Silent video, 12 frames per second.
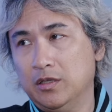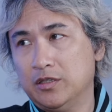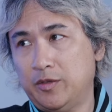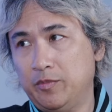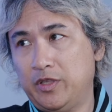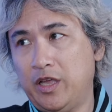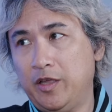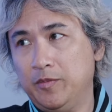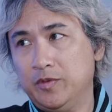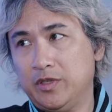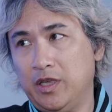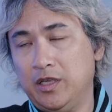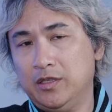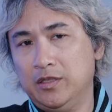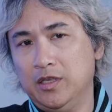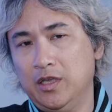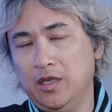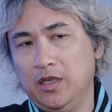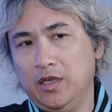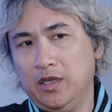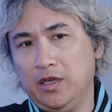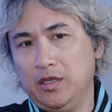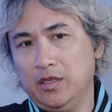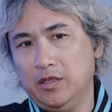sometimes, and
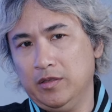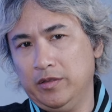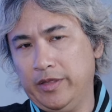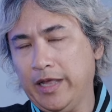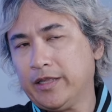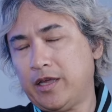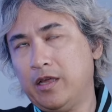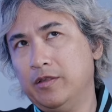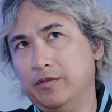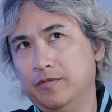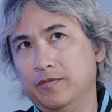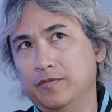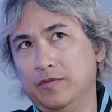that kind of